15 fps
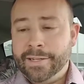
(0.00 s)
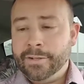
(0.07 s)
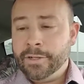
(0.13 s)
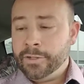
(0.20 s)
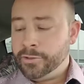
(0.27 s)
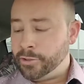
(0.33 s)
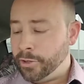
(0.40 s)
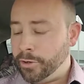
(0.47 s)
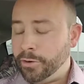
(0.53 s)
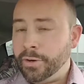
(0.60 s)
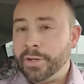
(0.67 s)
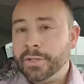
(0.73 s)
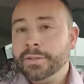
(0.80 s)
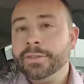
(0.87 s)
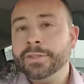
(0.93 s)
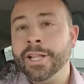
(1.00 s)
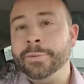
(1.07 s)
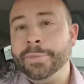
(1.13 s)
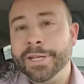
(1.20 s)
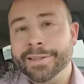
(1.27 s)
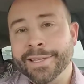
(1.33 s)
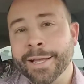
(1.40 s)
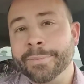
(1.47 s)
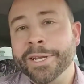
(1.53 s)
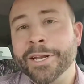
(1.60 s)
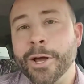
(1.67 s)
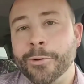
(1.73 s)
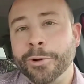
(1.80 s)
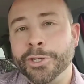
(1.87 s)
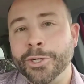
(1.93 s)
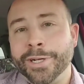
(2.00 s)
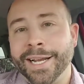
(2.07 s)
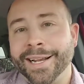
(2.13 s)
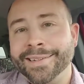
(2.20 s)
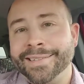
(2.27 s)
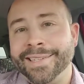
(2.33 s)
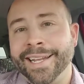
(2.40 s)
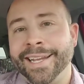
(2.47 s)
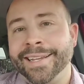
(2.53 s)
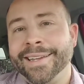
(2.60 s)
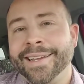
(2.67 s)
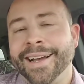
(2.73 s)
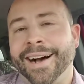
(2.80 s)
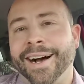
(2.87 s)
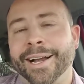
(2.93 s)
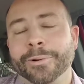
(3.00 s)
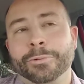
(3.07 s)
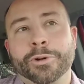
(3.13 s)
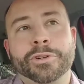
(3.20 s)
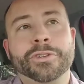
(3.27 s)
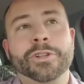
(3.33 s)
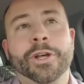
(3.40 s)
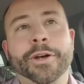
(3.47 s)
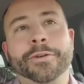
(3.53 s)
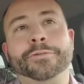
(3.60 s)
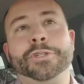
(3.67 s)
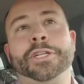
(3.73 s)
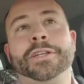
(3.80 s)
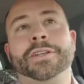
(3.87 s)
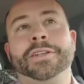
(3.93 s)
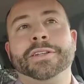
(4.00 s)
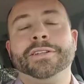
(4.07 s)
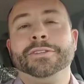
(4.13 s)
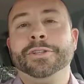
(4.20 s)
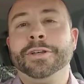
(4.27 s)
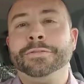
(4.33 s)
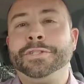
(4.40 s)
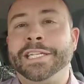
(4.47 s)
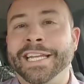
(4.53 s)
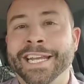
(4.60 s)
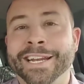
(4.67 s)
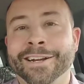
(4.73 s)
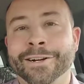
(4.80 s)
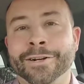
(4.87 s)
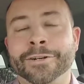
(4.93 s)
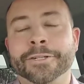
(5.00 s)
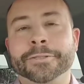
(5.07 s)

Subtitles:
So let me know what you guys think. I would love to hear